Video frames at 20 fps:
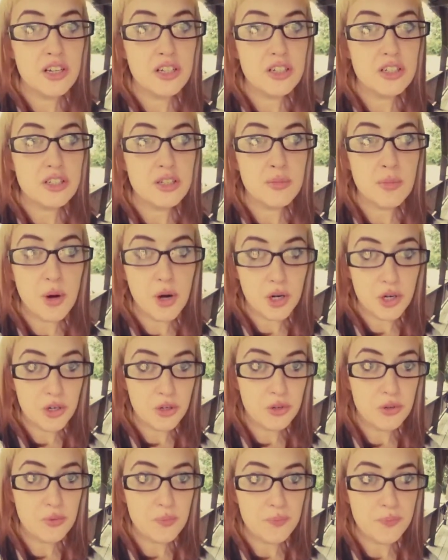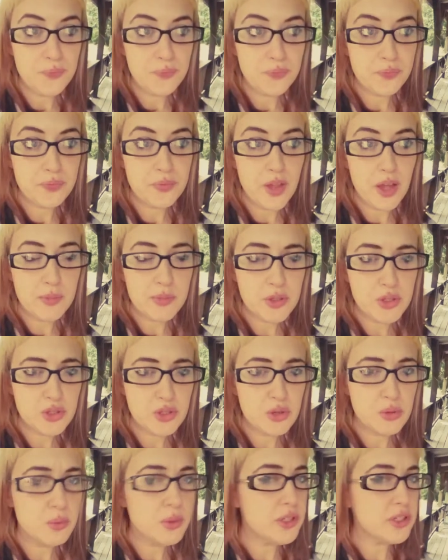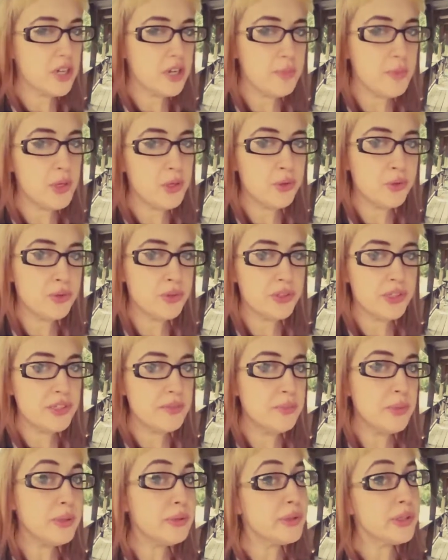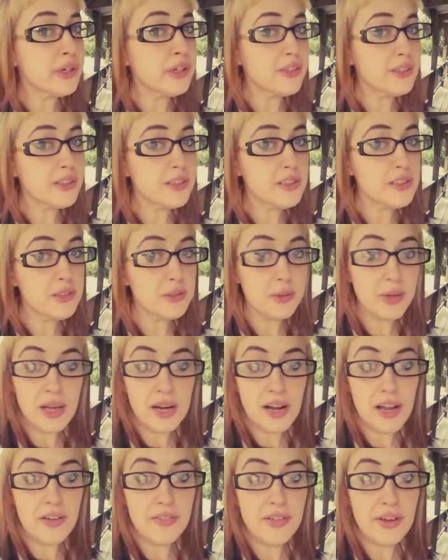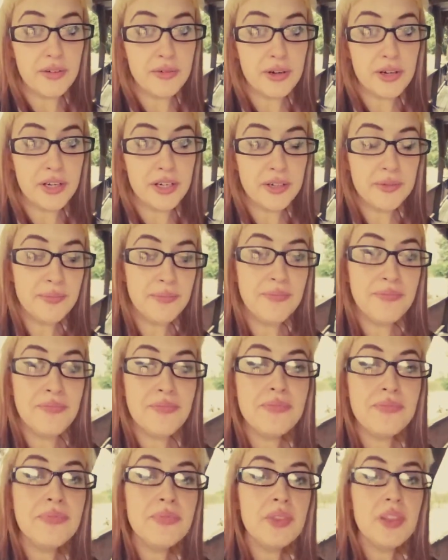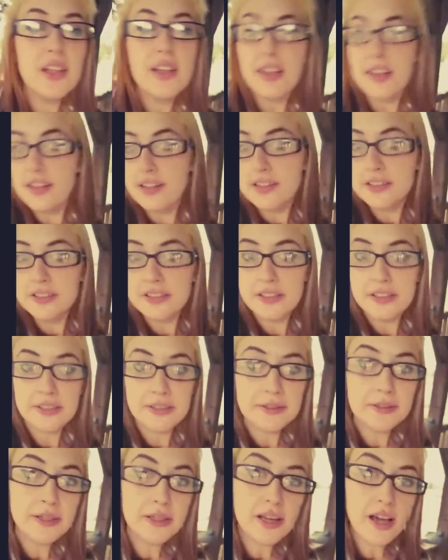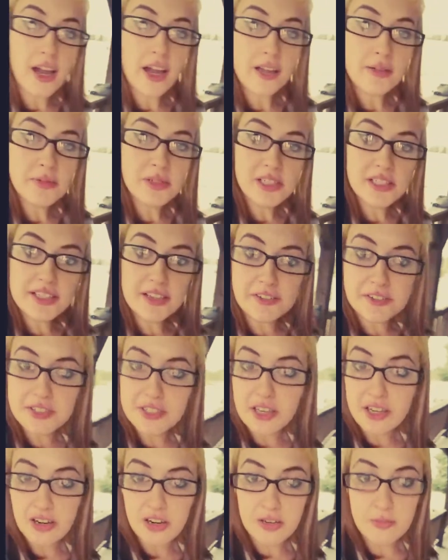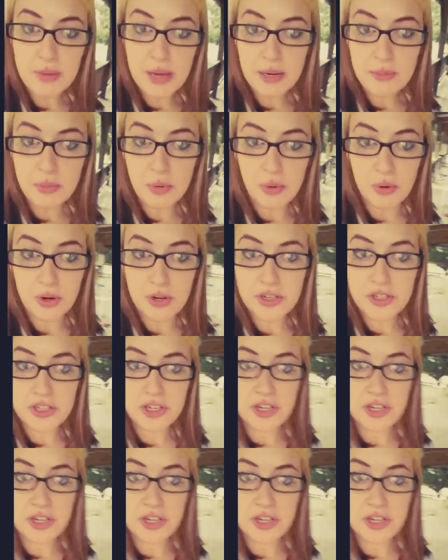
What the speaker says: tomorrow. I'm not sure what time he goes in, but regardless, we gotta have that ready. And I am just outside on the back porch,